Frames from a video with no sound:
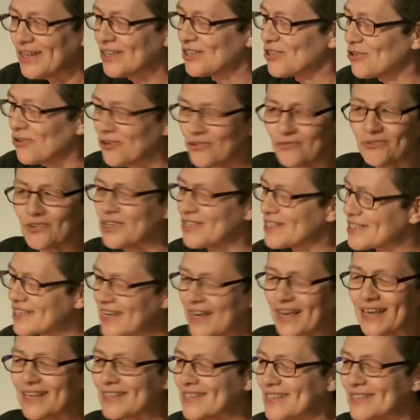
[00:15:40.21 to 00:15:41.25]
Your voice
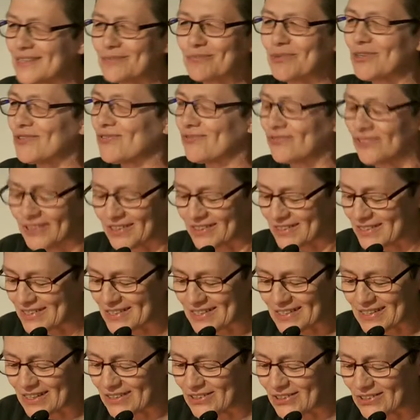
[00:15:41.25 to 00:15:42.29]
has to be front and
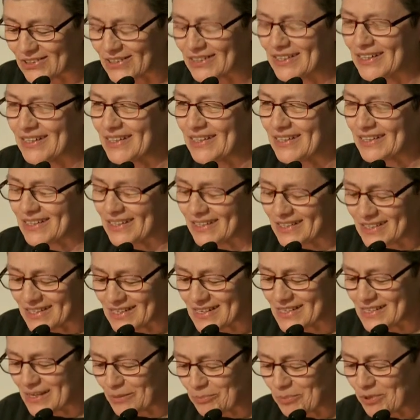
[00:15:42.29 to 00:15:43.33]
center in
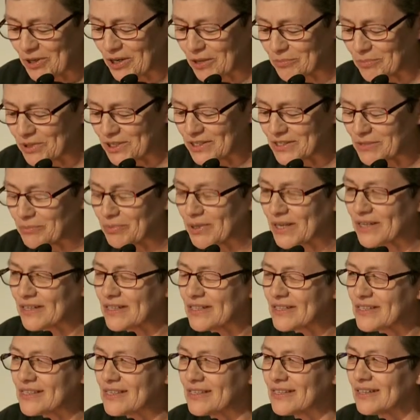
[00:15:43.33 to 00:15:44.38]
these upcoming
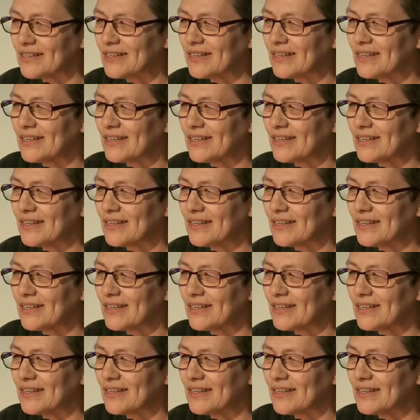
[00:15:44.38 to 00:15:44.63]
debates.